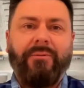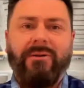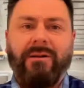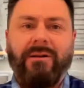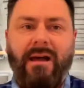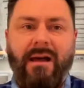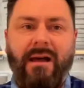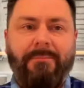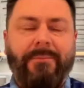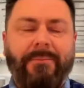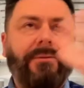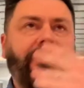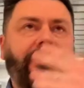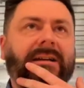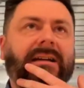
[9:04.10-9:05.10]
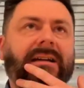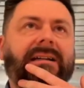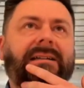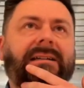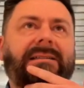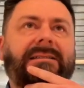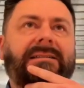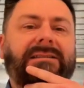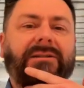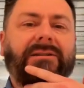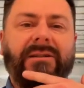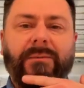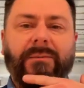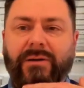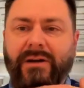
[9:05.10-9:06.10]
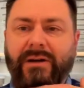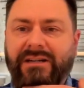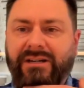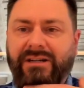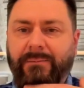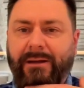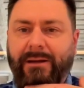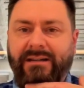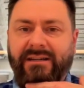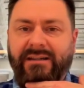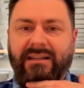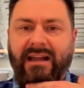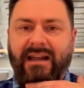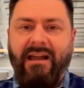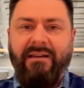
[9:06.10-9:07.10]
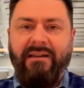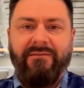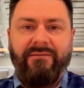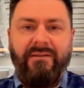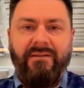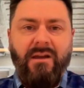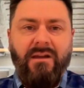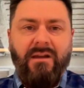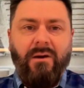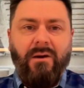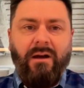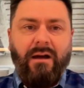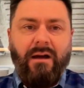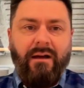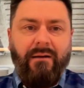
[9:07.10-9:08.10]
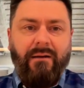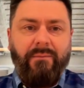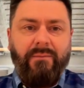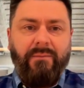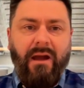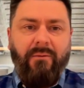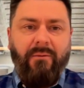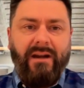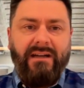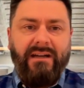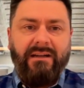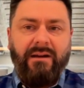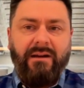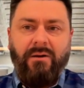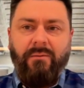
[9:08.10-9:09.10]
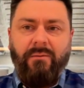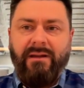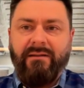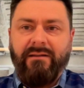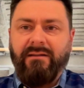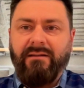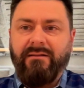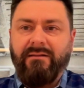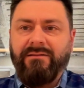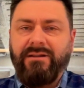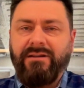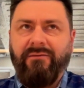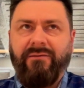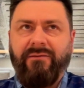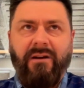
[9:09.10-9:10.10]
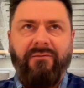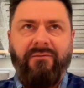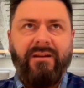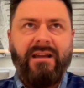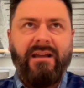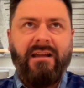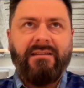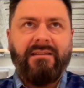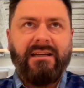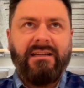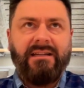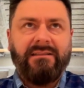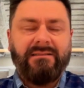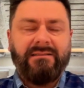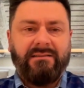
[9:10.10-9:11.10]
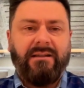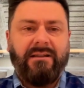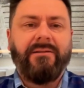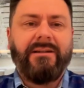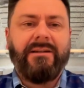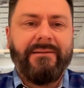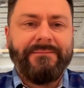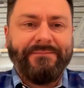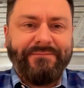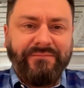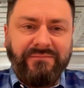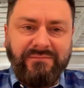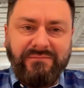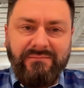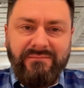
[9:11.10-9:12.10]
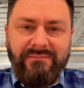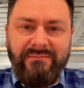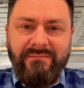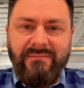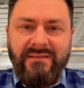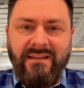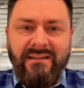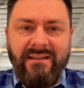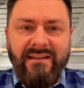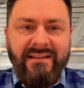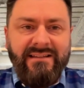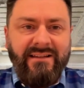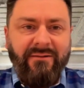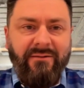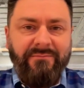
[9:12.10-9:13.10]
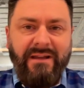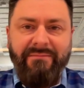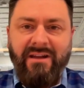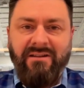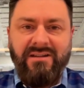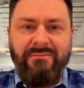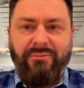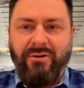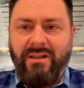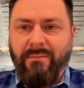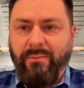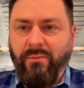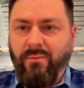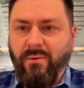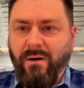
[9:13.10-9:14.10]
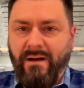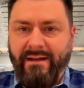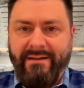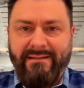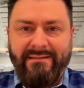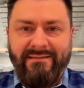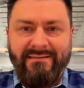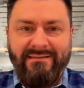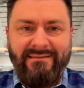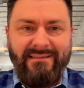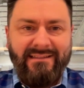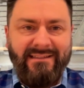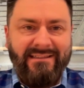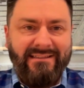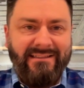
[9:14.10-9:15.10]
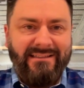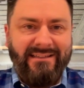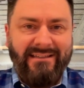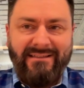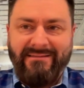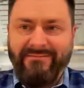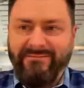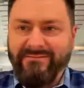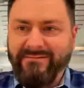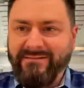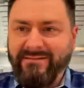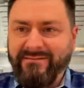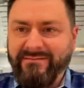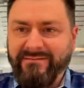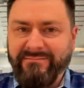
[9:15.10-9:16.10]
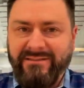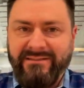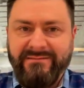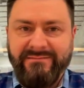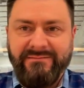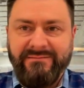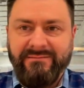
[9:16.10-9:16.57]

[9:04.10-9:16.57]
going to pull up uh, some donation pages that I've uh, got ready to go. But Jennifer, have we gotten any? Okay. So maybe I'll just pull up one and uh, we'll go from there.